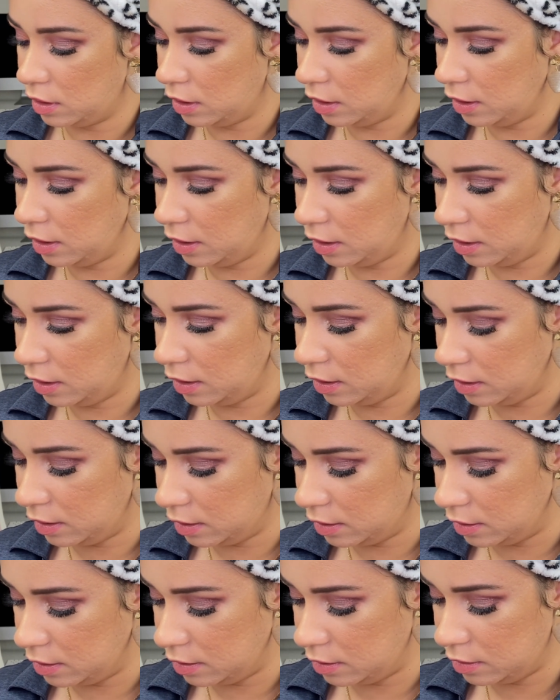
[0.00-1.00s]

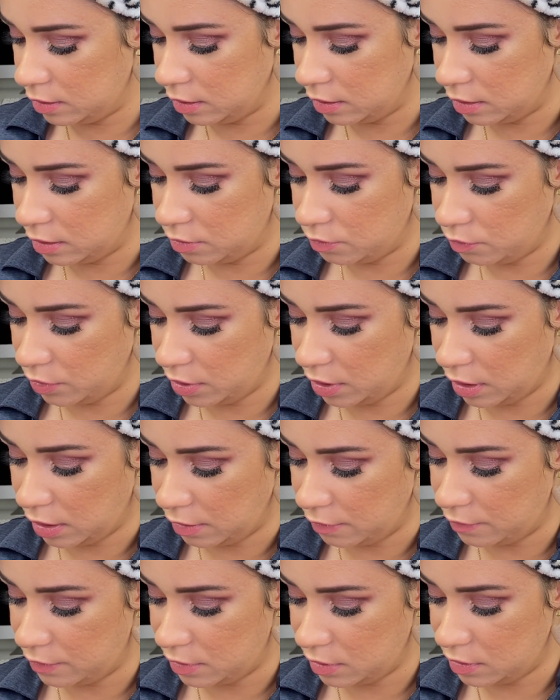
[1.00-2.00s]
and then we
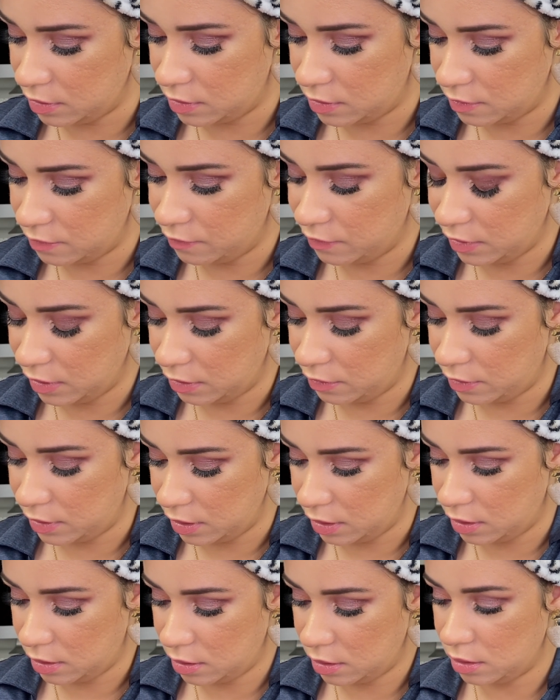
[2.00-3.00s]
have this
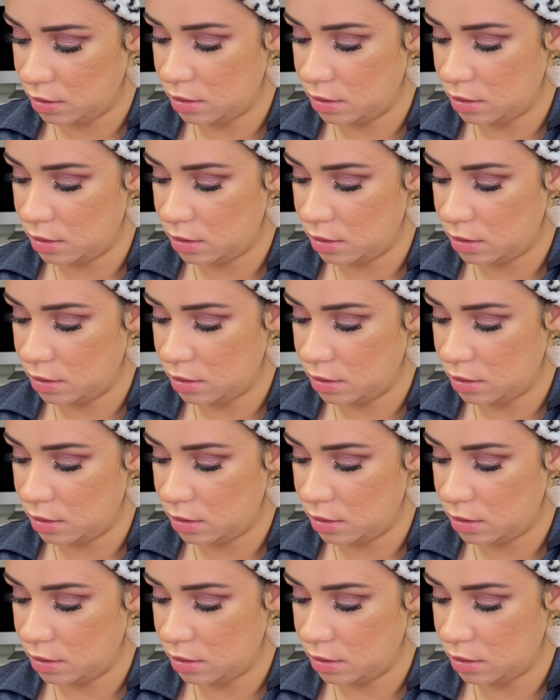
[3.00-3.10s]
very